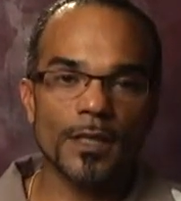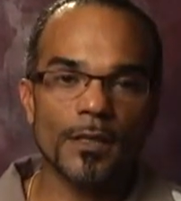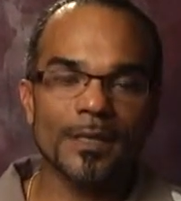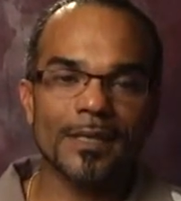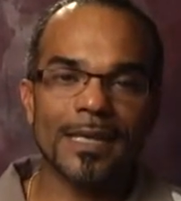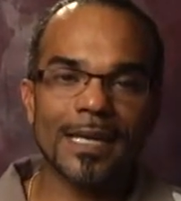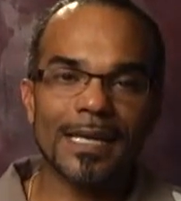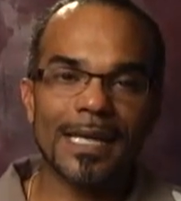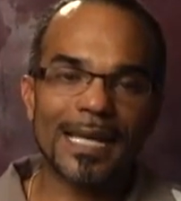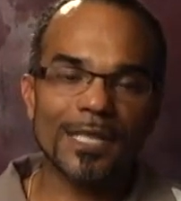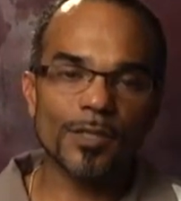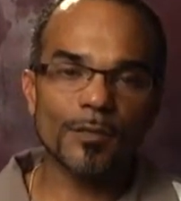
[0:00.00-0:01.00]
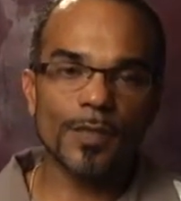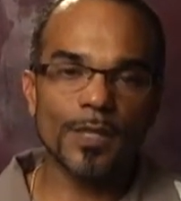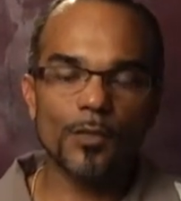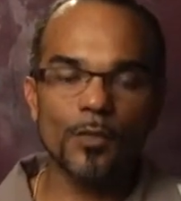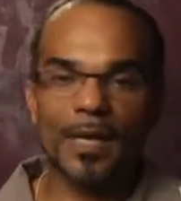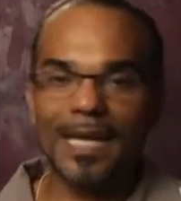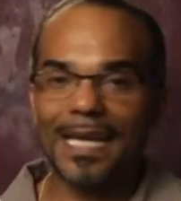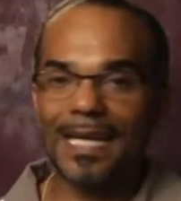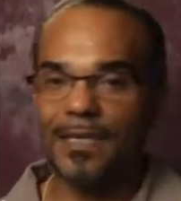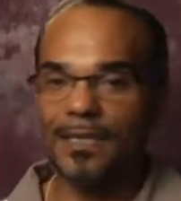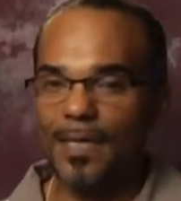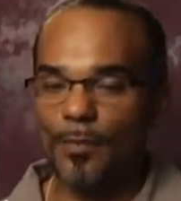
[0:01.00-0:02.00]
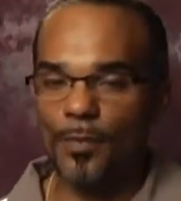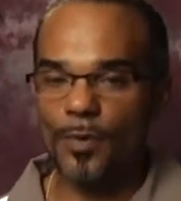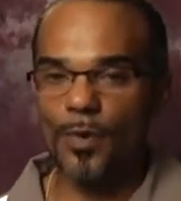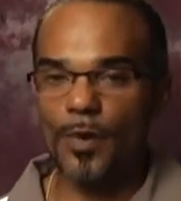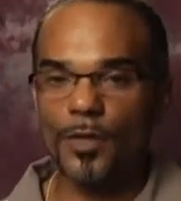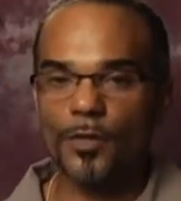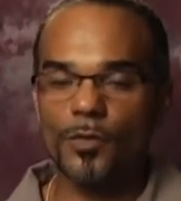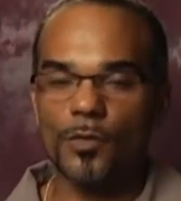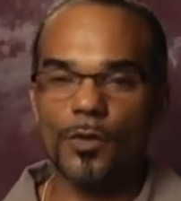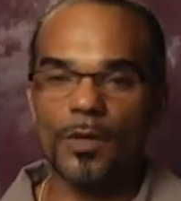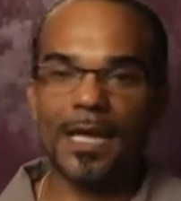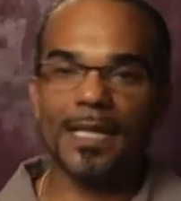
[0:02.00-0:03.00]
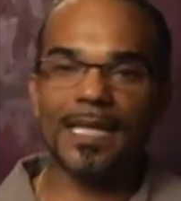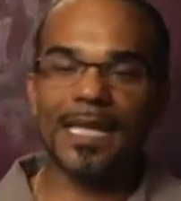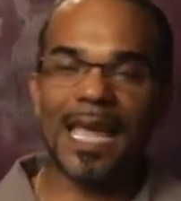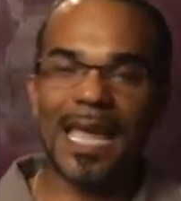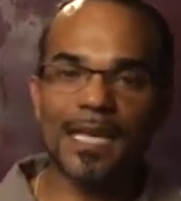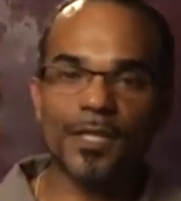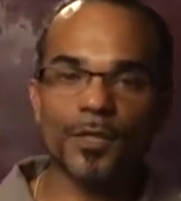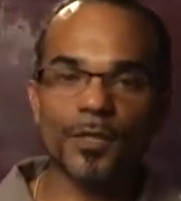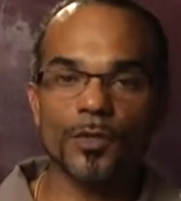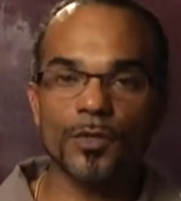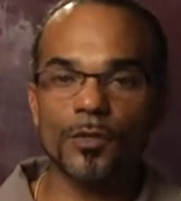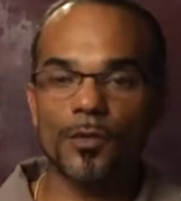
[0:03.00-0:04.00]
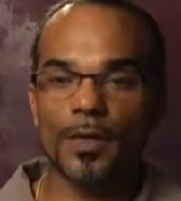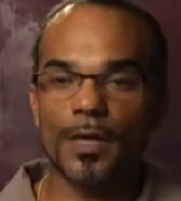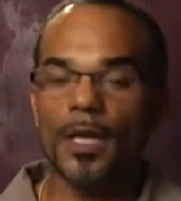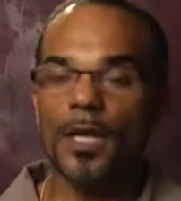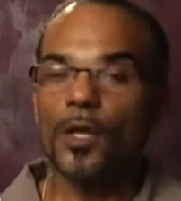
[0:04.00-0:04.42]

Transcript: that the connection between a contemporary story and the ancient story,